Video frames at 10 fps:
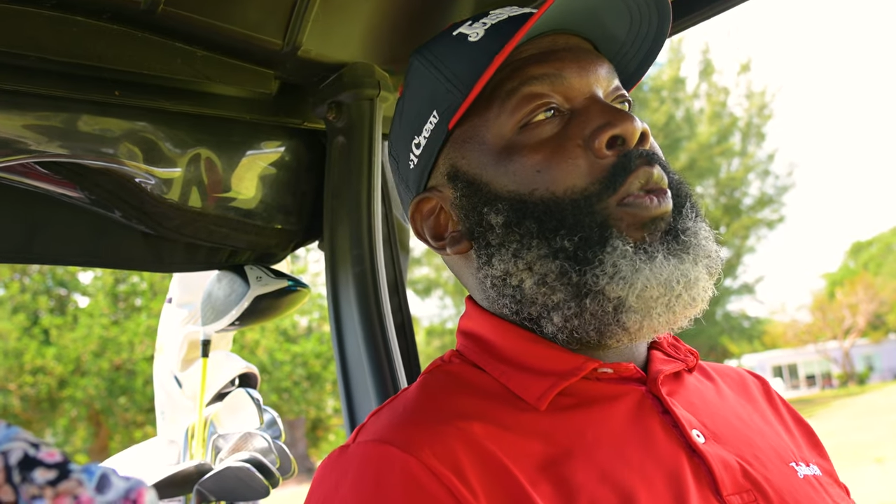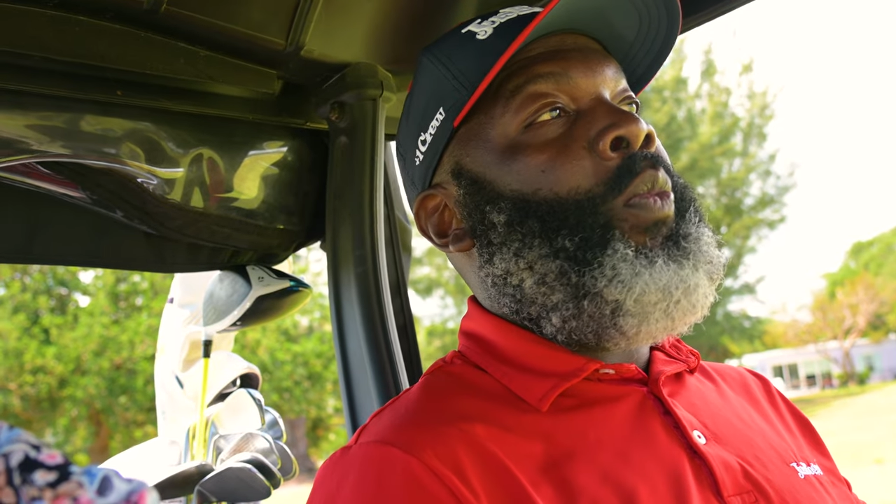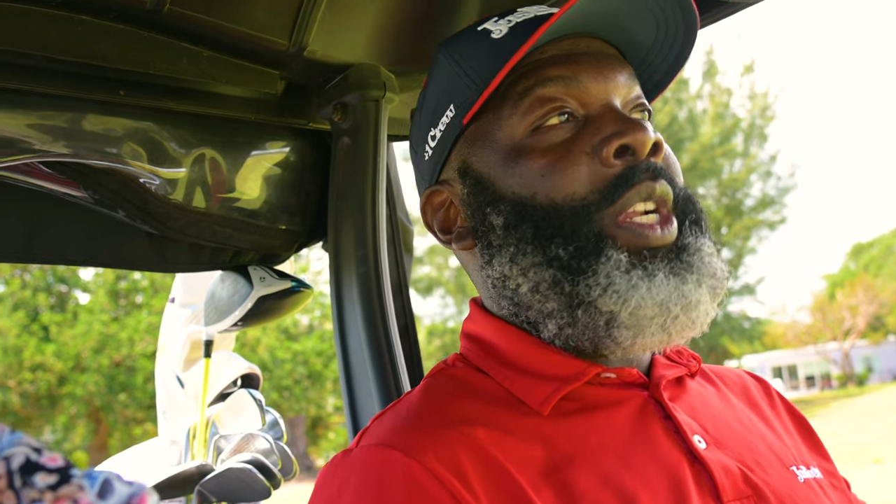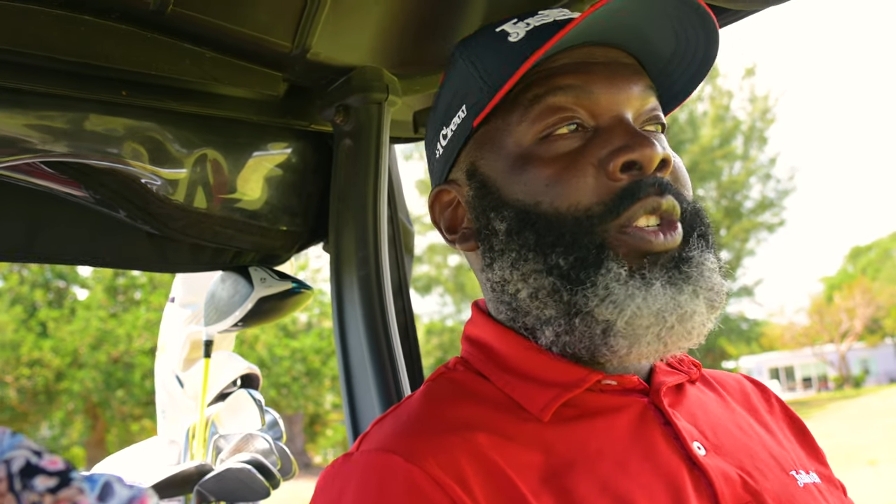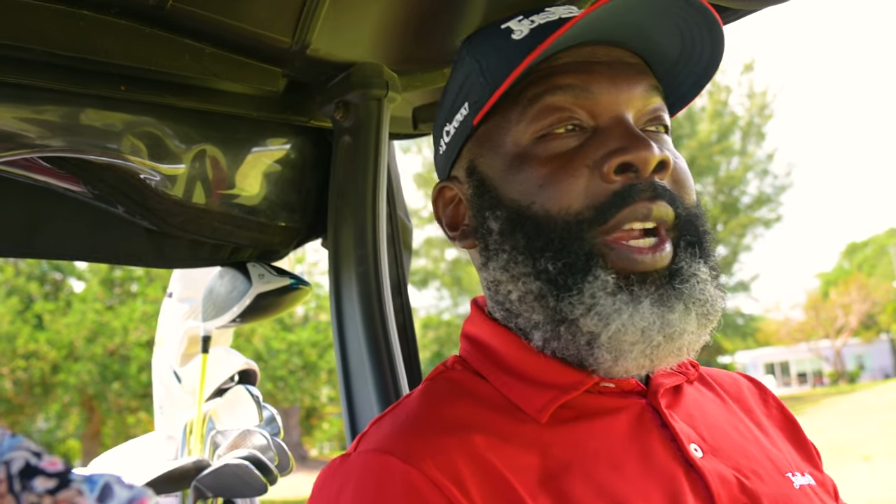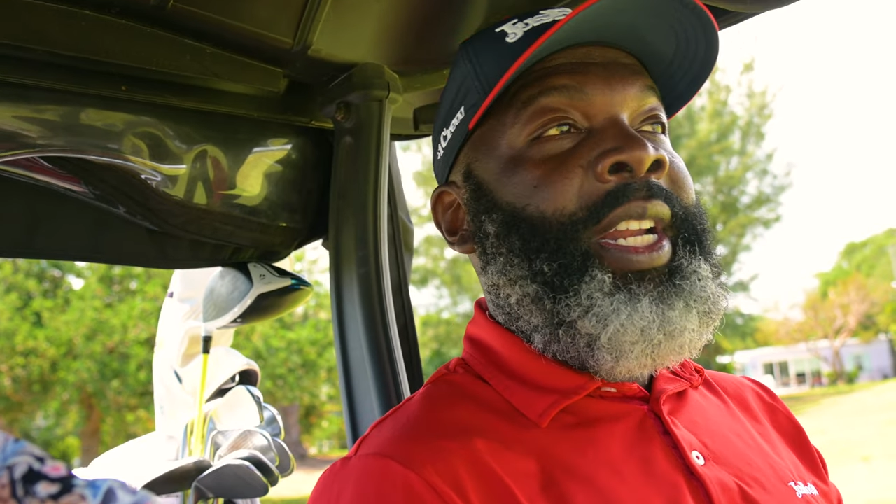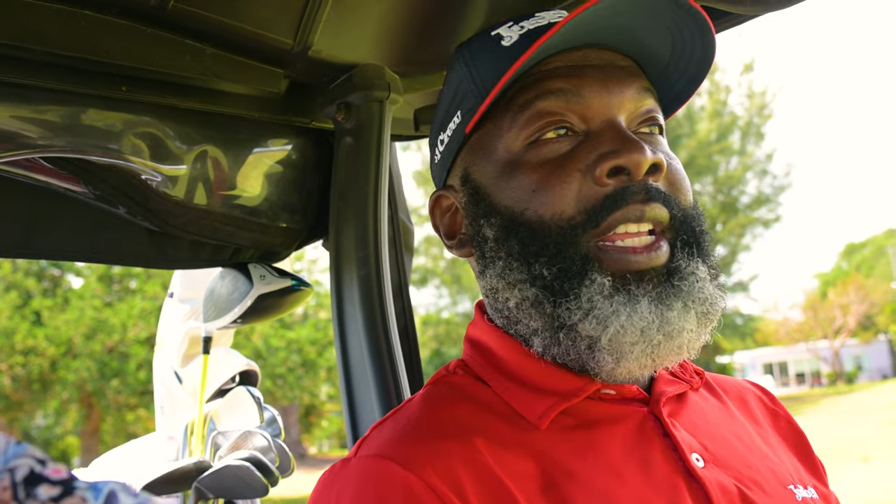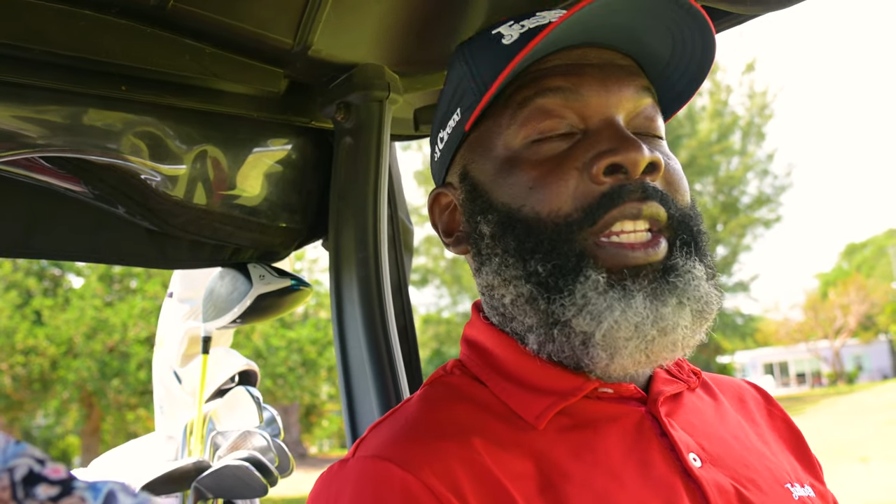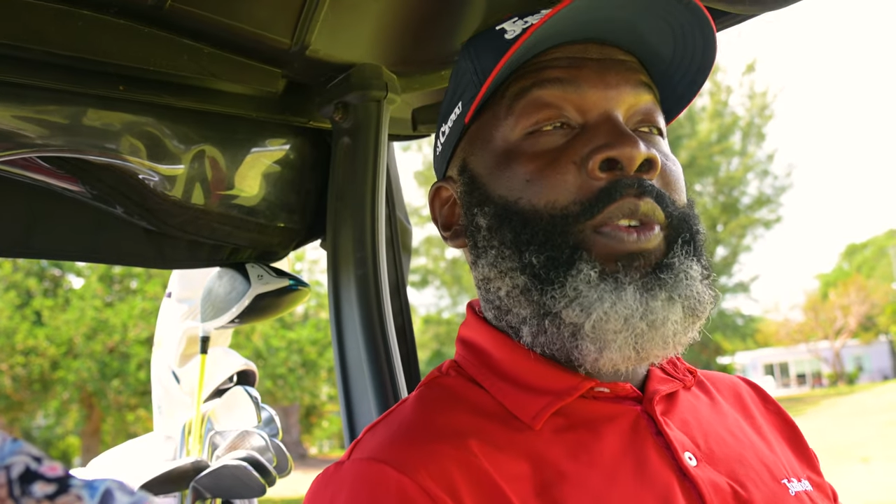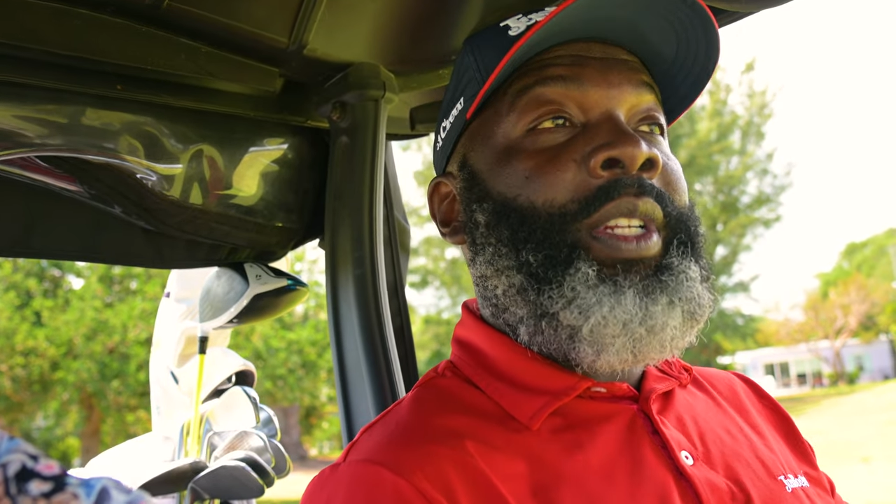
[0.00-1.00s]
when training
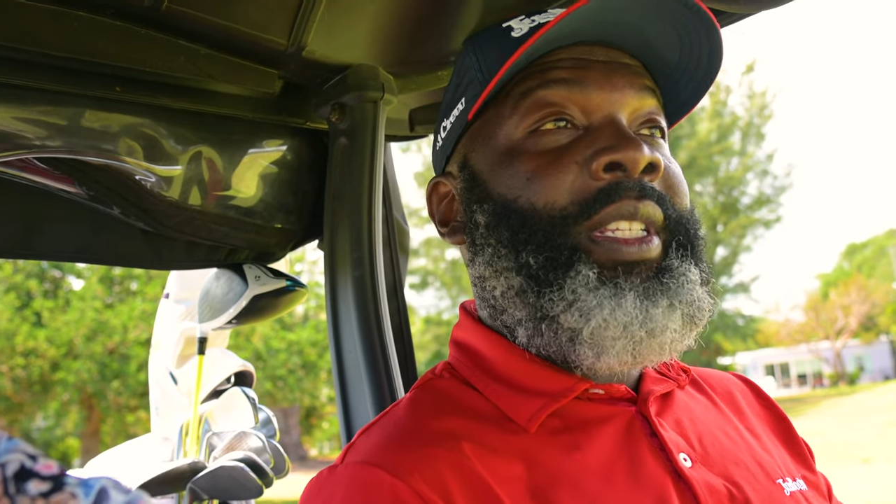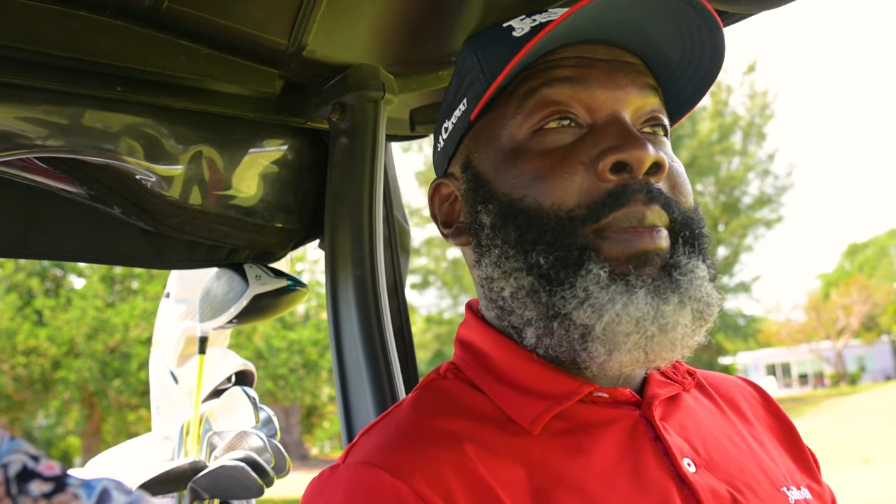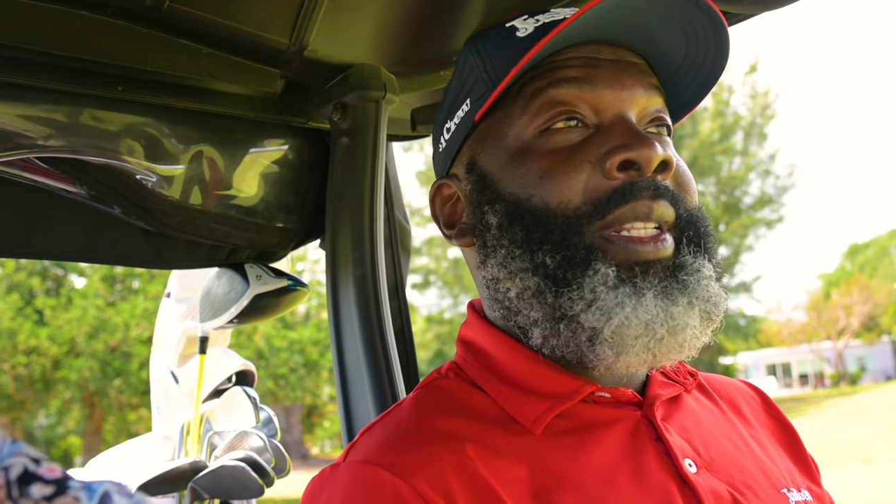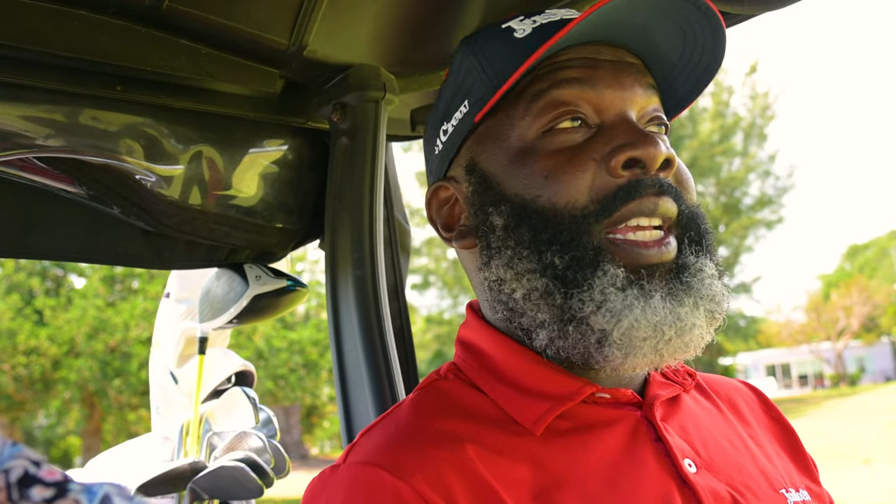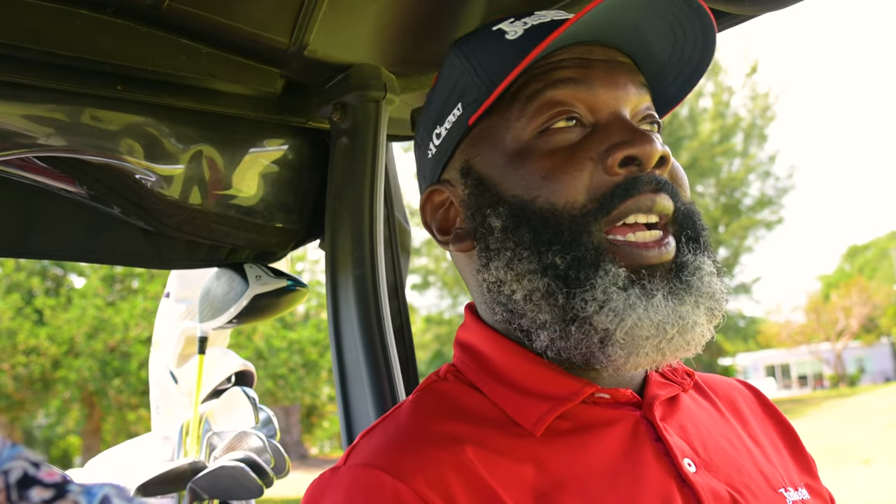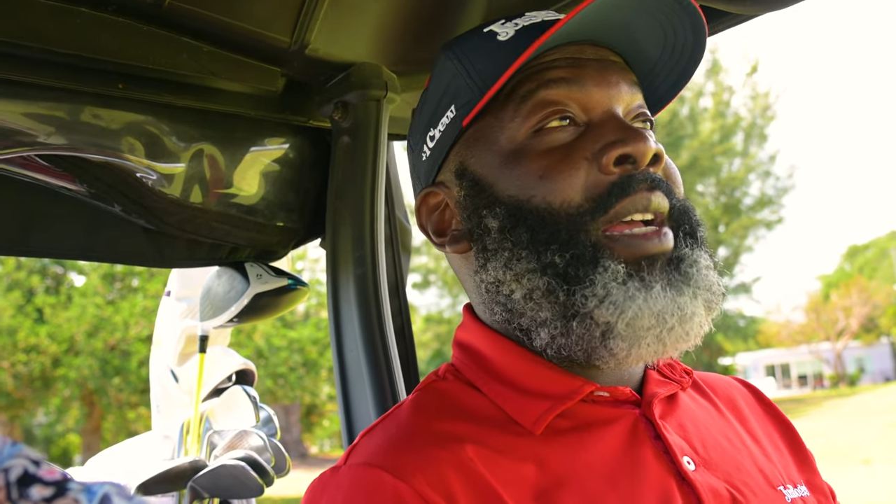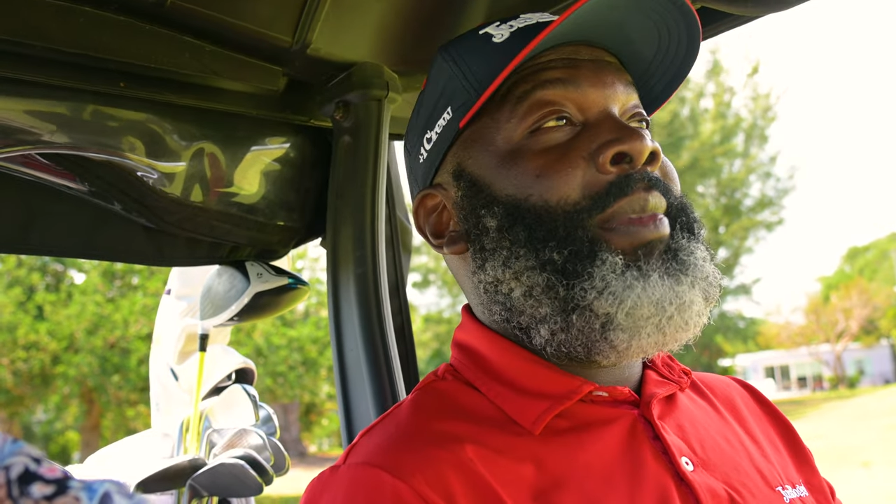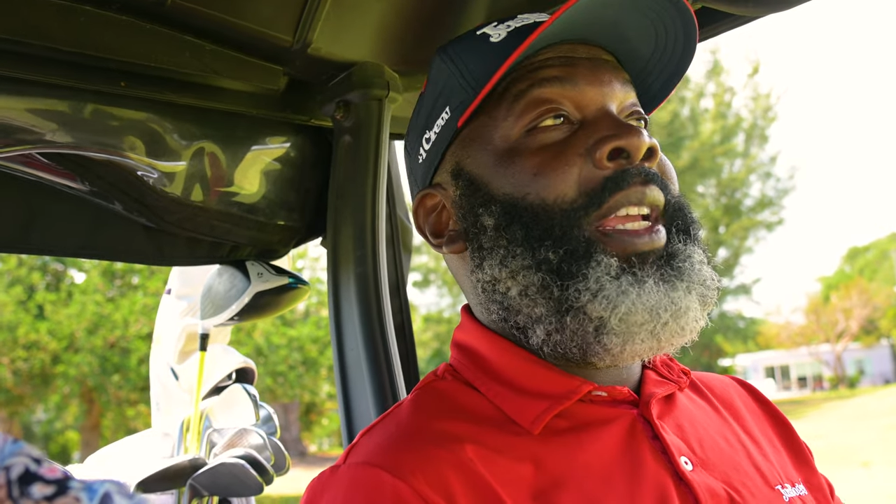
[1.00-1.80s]
during the summertime,